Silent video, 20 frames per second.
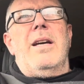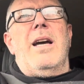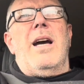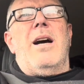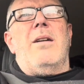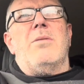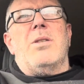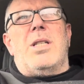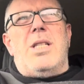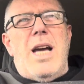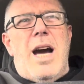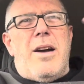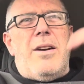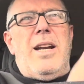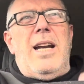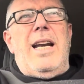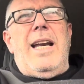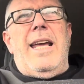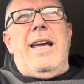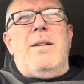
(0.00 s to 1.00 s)
I was down
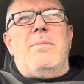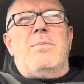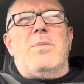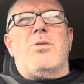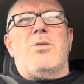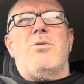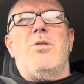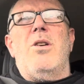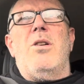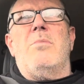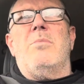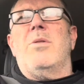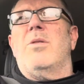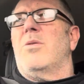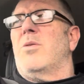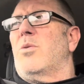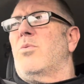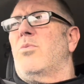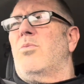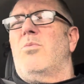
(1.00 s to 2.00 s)
in Liam's room. It
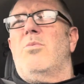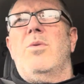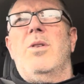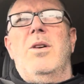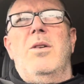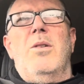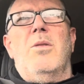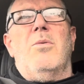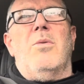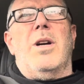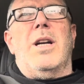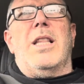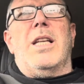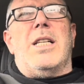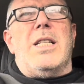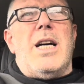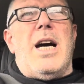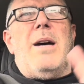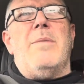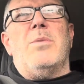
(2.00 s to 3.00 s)
was one of the
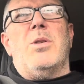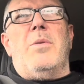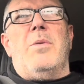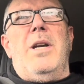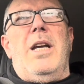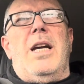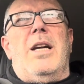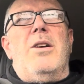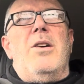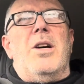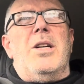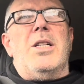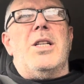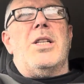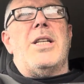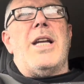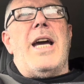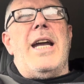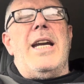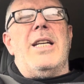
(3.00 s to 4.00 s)
times when he had gone to
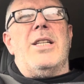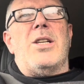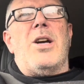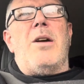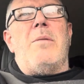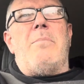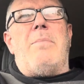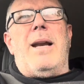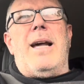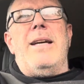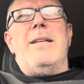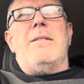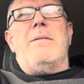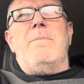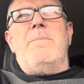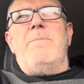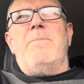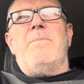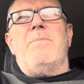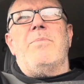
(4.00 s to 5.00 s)
stay in his own place.
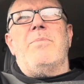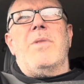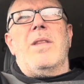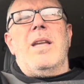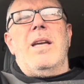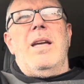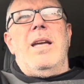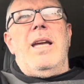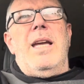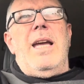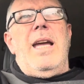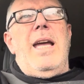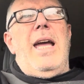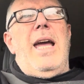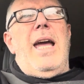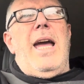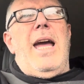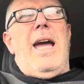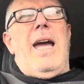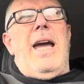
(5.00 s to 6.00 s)

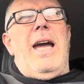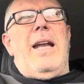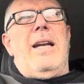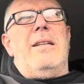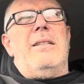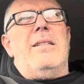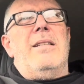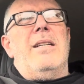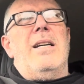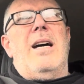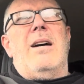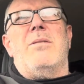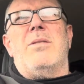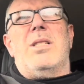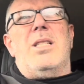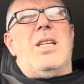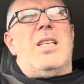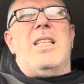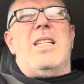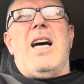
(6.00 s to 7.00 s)
And I
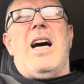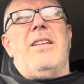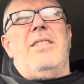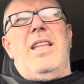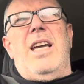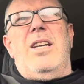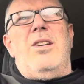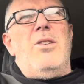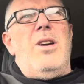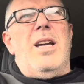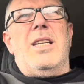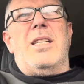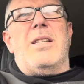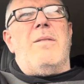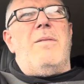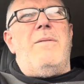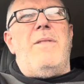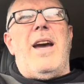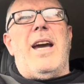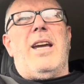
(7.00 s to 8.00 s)
was just down there doing
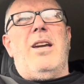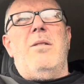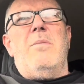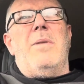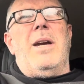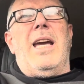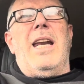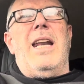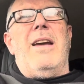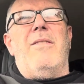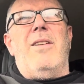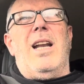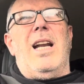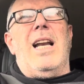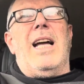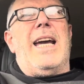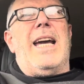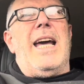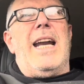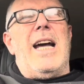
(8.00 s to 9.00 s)
some vacuuming and everything
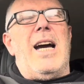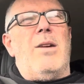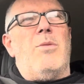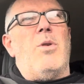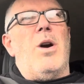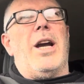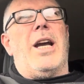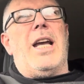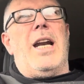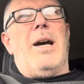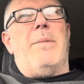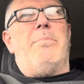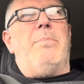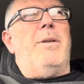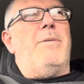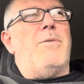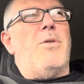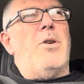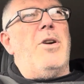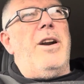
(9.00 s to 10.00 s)
like that. I'd woken up
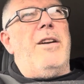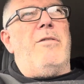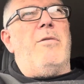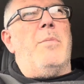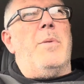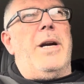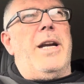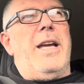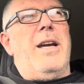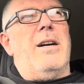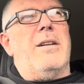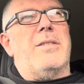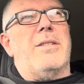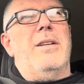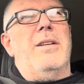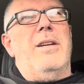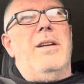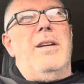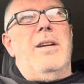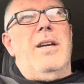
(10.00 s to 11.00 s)
before everybody else.
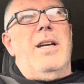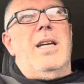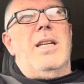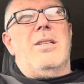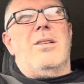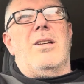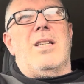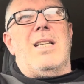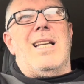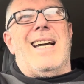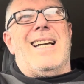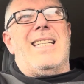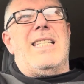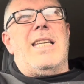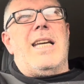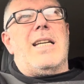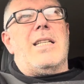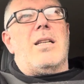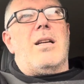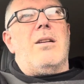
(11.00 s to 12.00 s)
So it was like
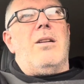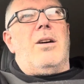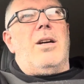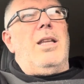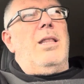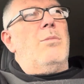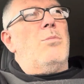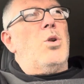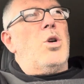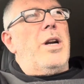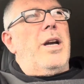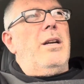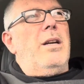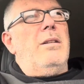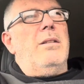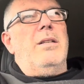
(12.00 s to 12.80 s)
6 o'clock in the morning.